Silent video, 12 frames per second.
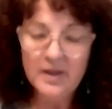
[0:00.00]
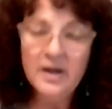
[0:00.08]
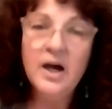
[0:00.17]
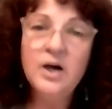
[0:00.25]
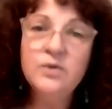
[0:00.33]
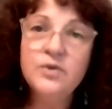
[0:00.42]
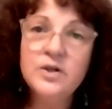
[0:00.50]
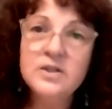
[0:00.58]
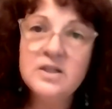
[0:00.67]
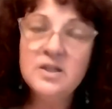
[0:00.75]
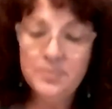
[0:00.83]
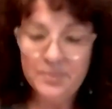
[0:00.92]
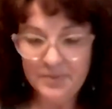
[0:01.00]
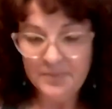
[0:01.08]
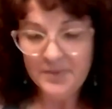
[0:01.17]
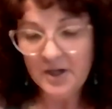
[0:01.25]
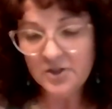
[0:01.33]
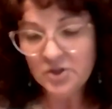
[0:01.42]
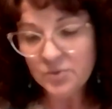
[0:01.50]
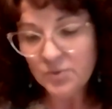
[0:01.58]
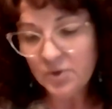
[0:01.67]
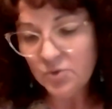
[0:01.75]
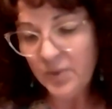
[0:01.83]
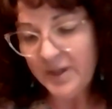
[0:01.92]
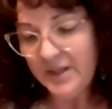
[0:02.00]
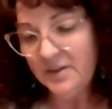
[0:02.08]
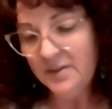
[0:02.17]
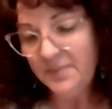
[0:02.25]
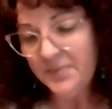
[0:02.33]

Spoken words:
How far deep under roadway,